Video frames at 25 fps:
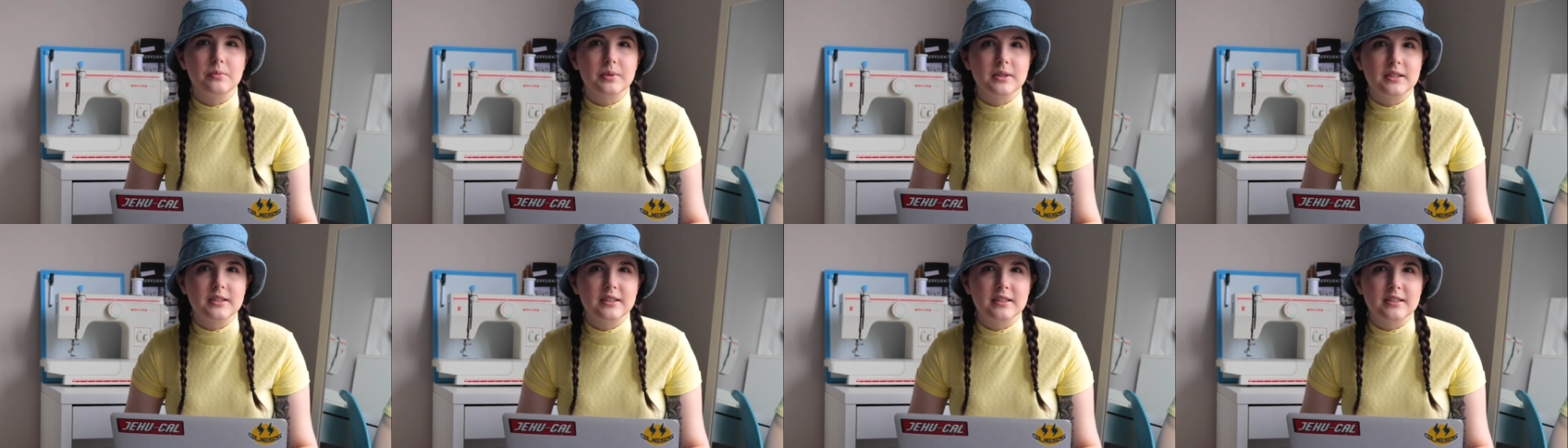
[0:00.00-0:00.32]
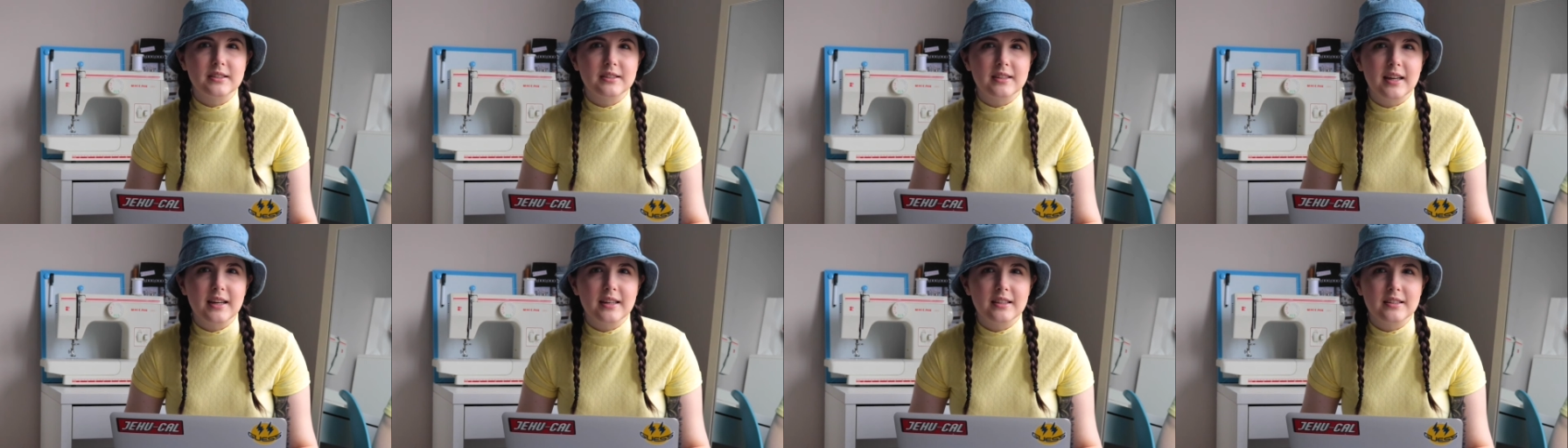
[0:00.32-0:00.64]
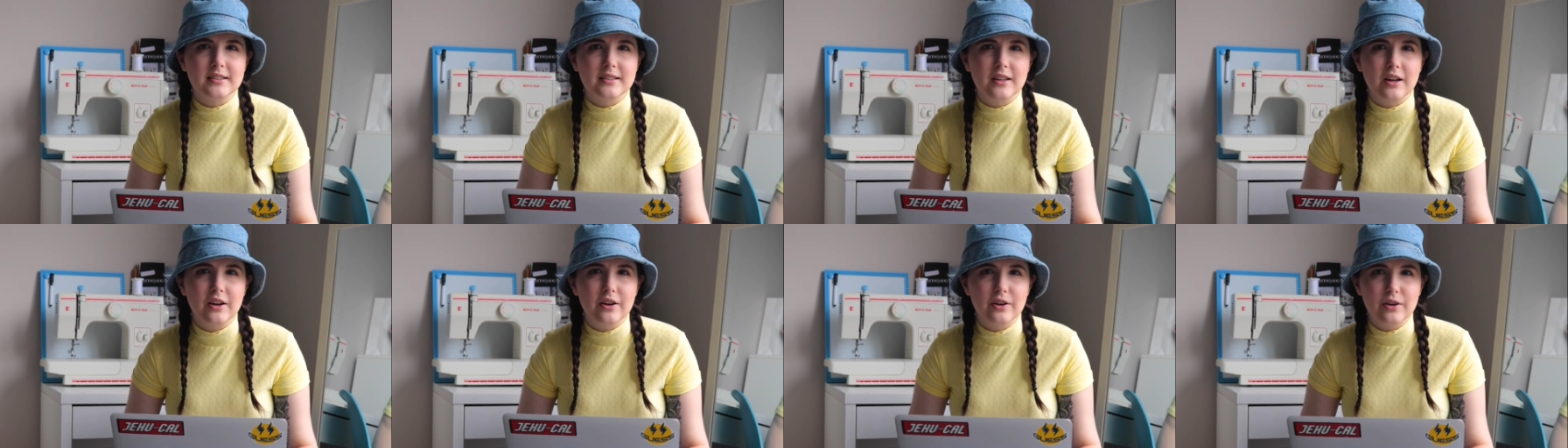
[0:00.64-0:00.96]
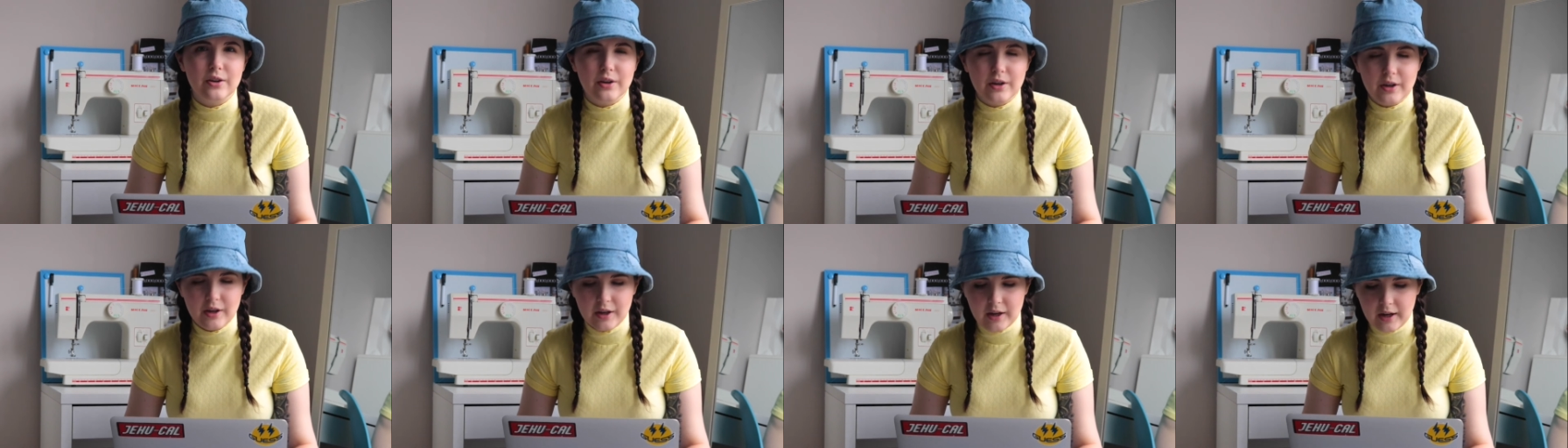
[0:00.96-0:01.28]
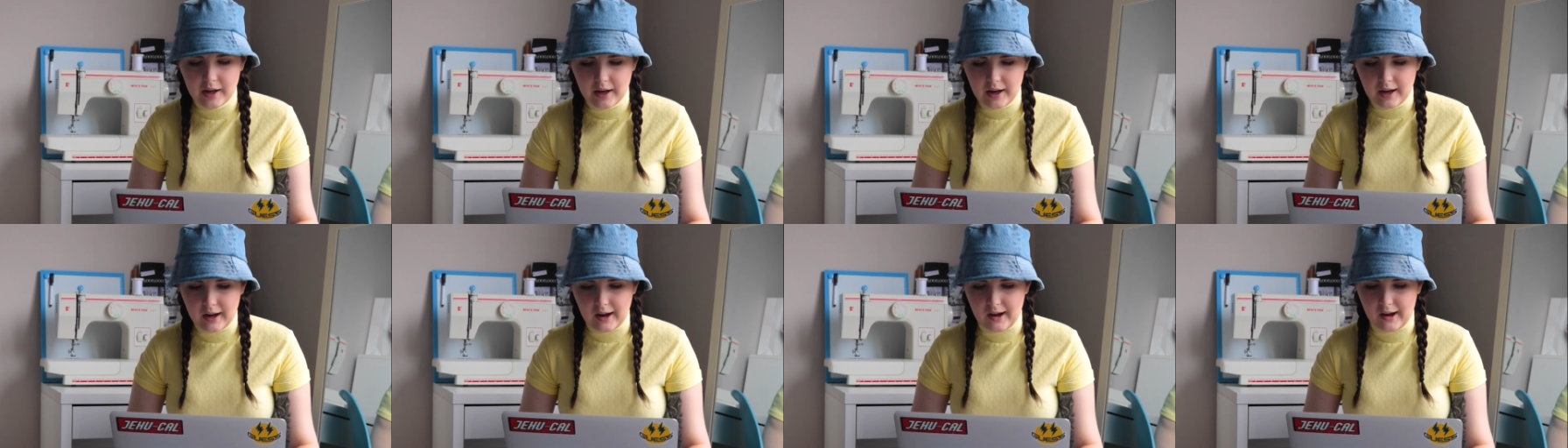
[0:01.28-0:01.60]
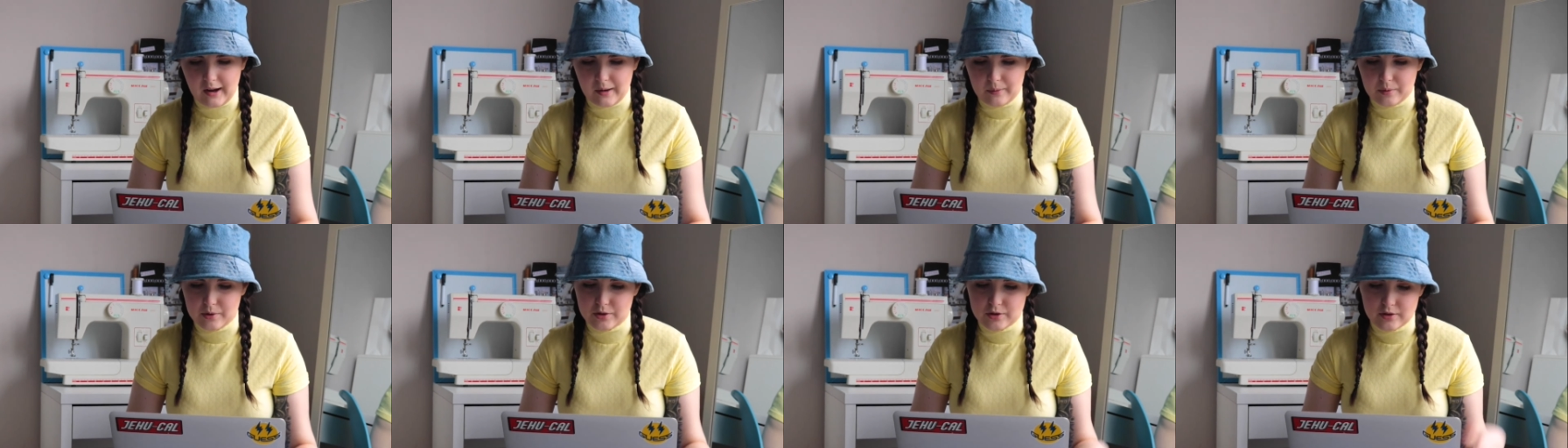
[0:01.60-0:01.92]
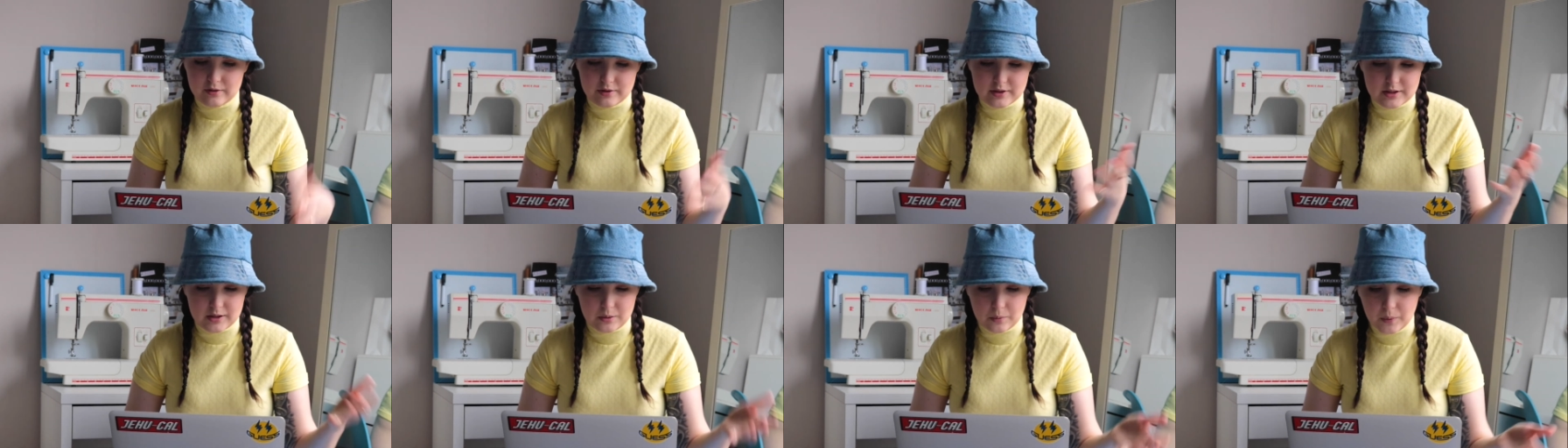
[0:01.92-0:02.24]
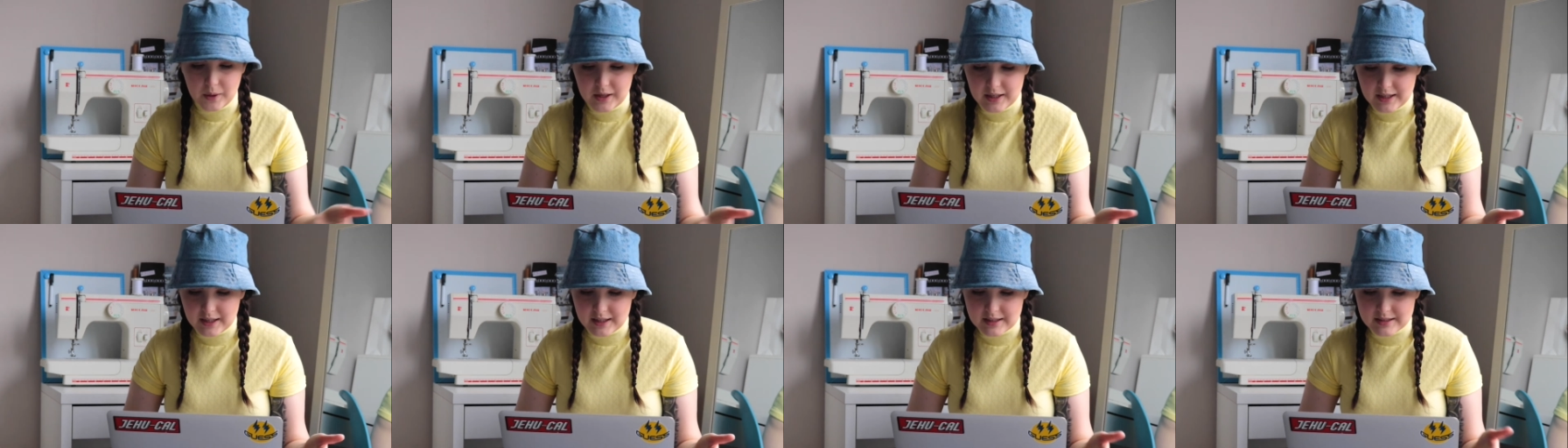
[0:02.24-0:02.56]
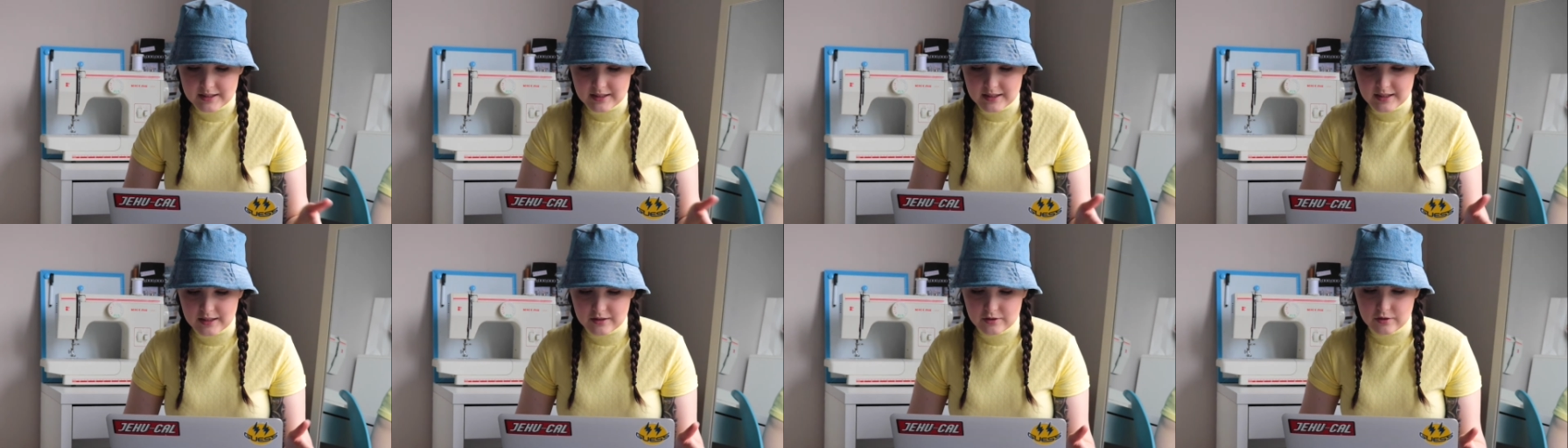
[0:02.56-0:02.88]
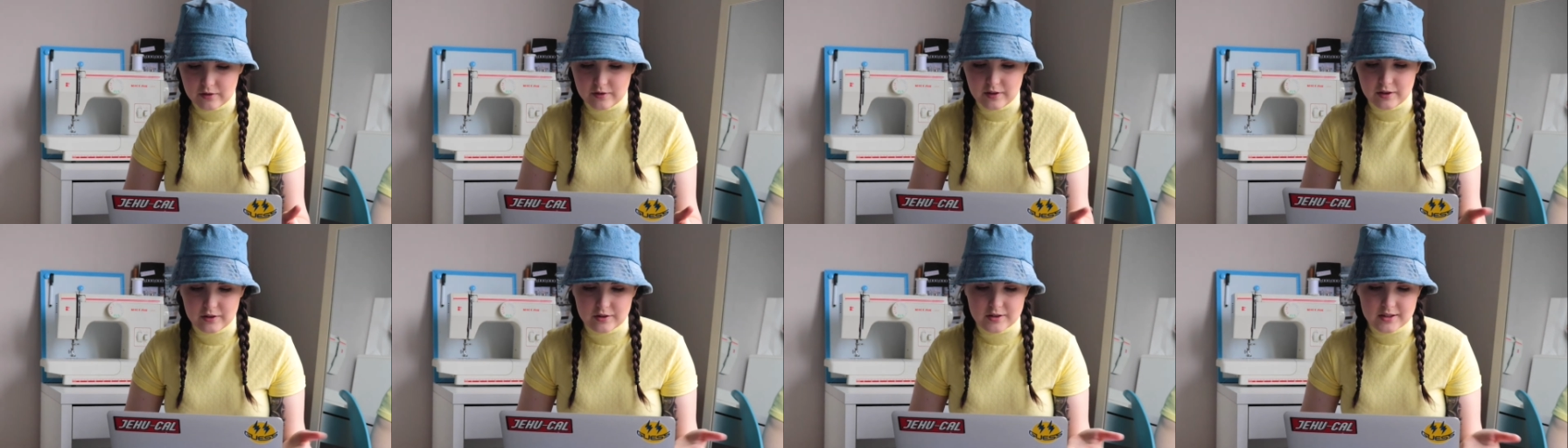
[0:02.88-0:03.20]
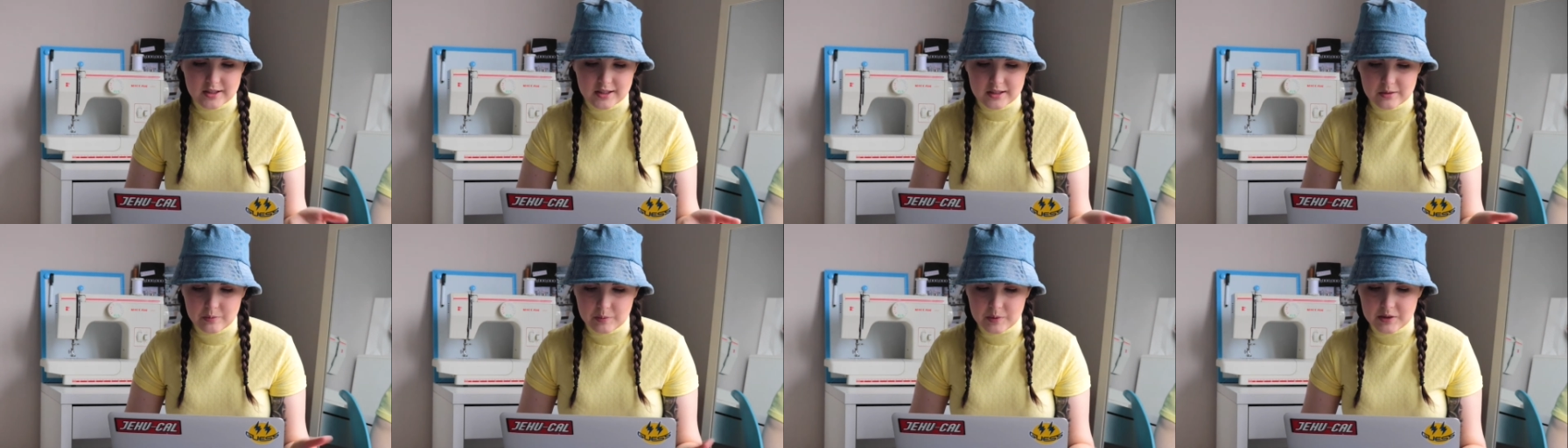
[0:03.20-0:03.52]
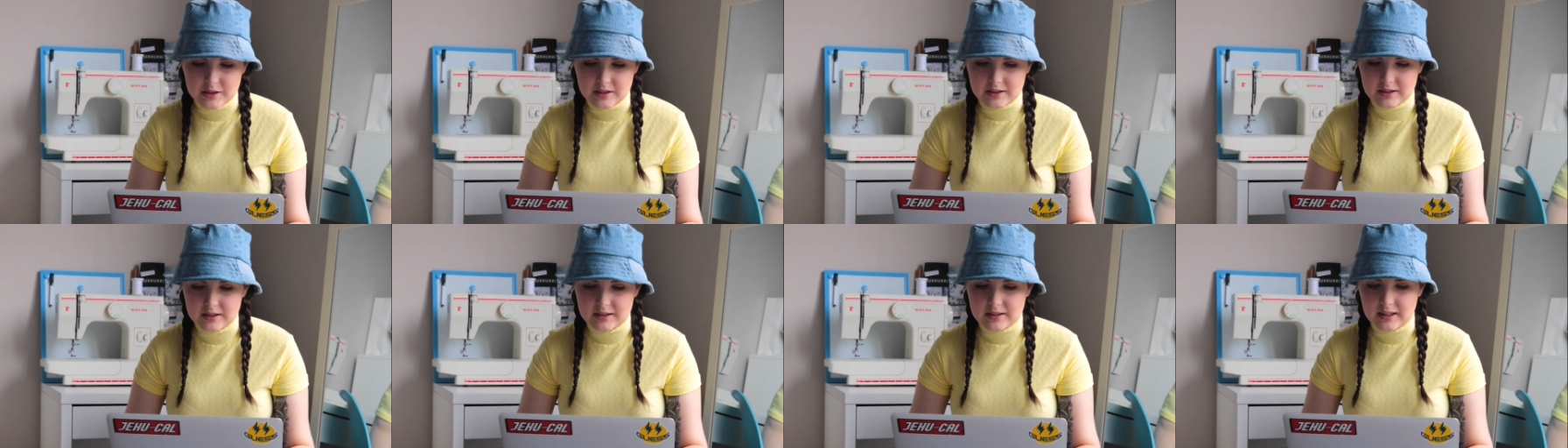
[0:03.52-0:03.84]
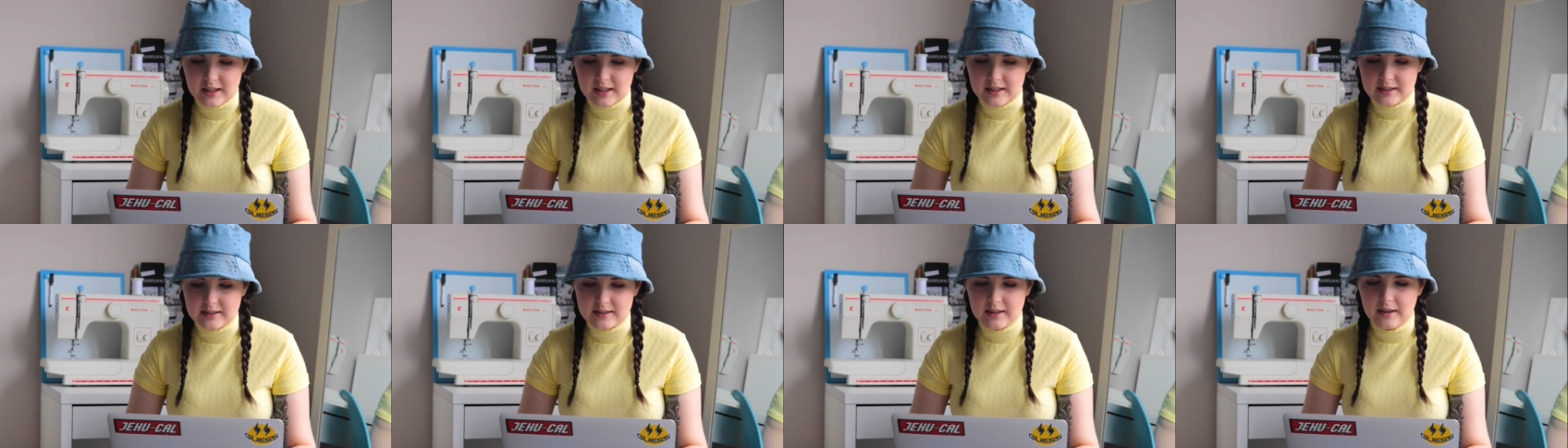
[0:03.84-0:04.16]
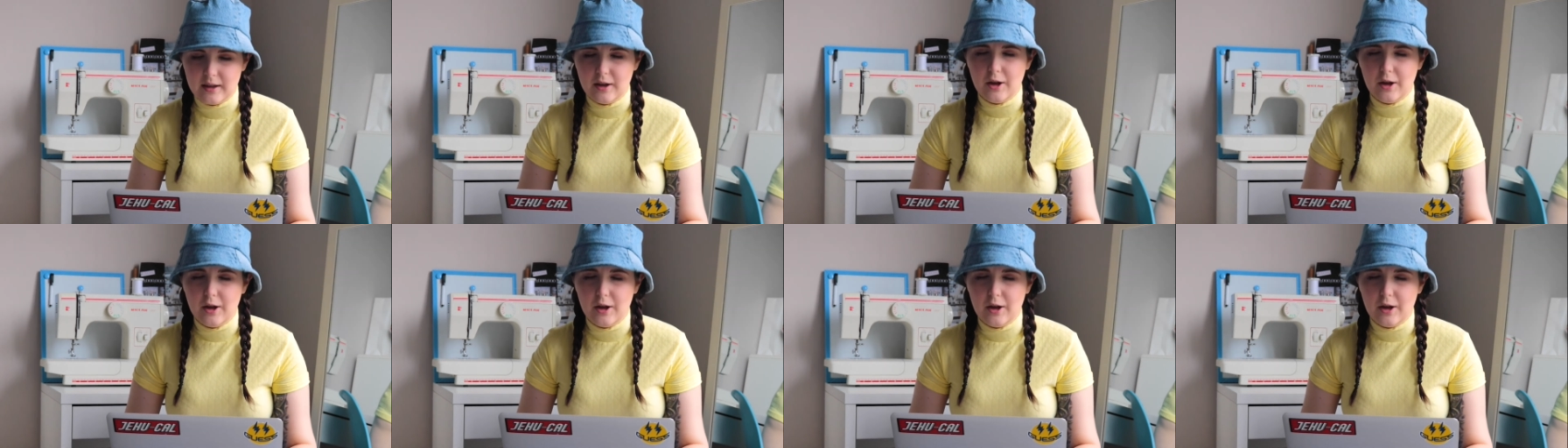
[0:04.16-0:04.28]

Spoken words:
business days though, because obviously weekends and that sort of thing are 6 business days.